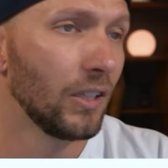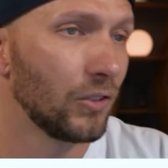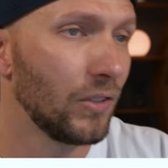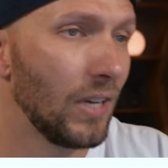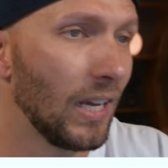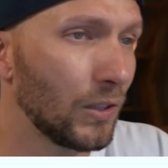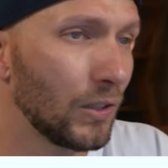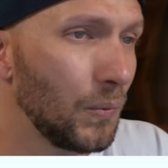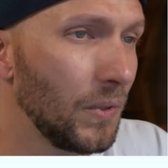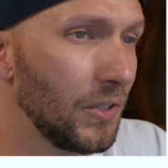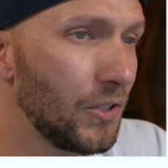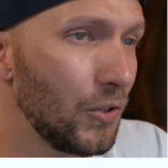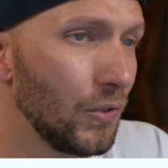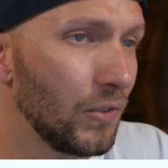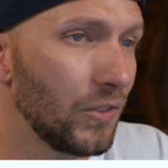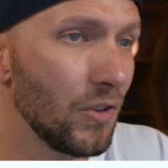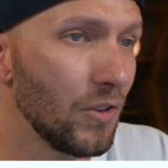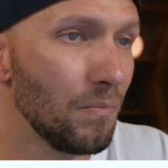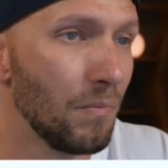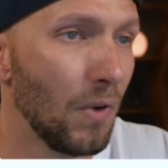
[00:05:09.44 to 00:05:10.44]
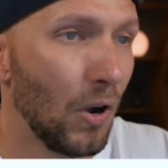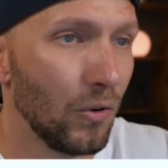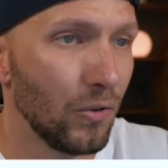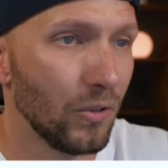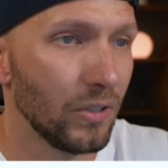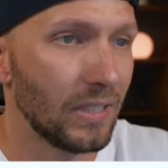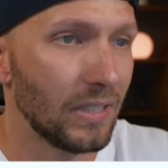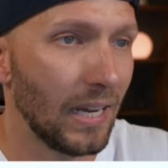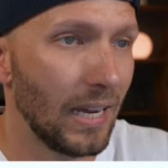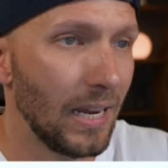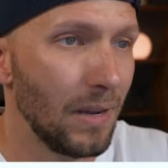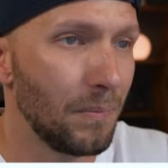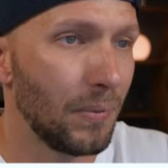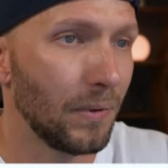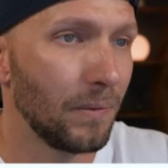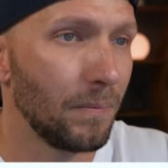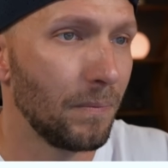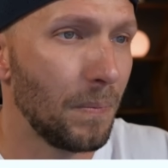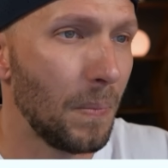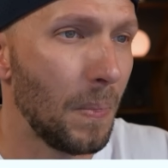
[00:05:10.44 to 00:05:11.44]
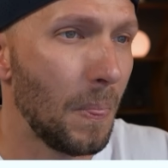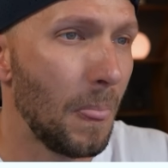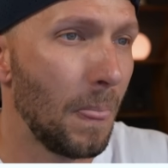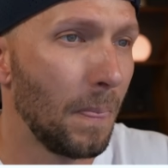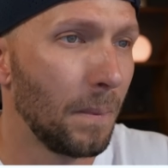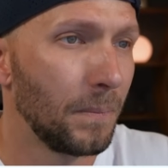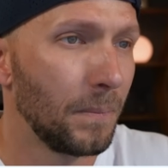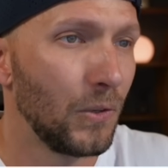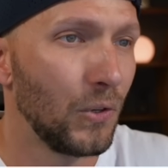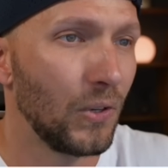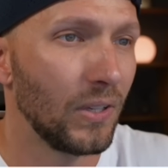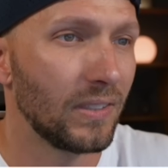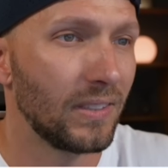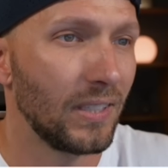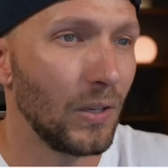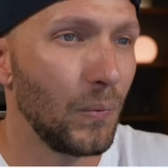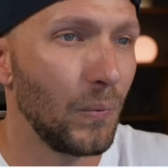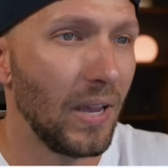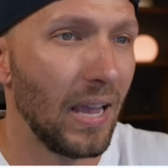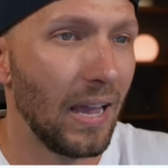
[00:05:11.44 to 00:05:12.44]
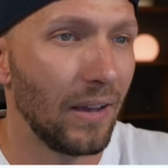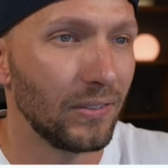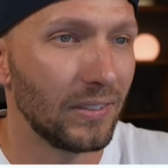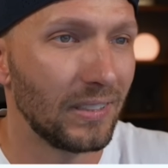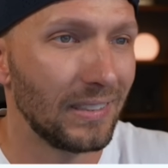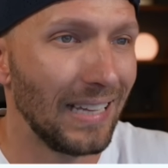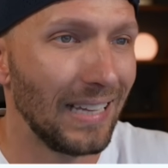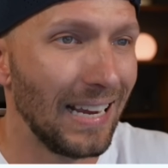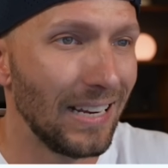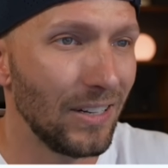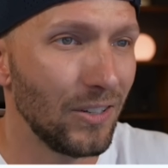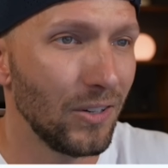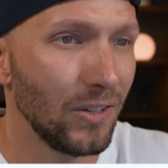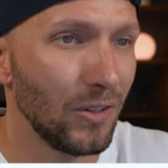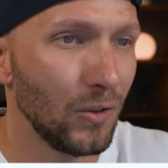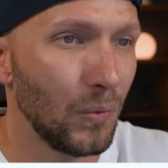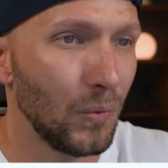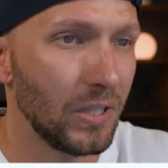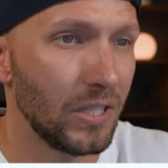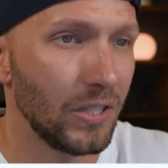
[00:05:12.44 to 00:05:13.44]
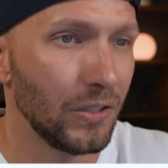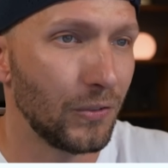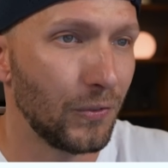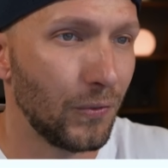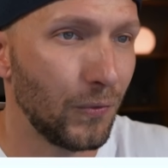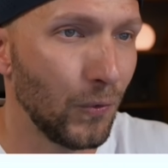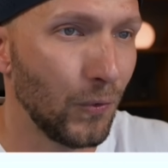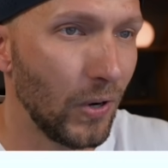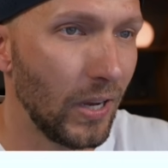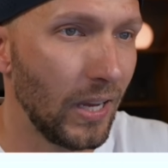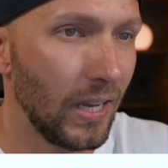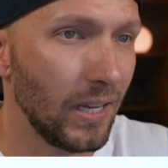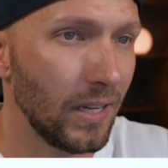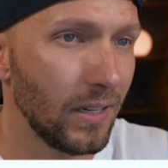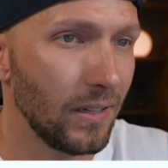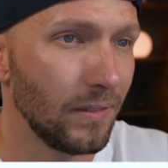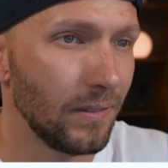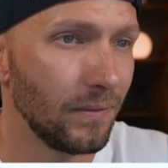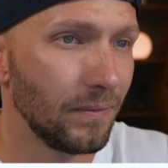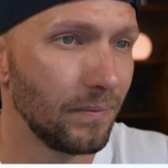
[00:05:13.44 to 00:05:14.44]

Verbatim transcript: So next we choose the motor type. You can see we have standard, which is free.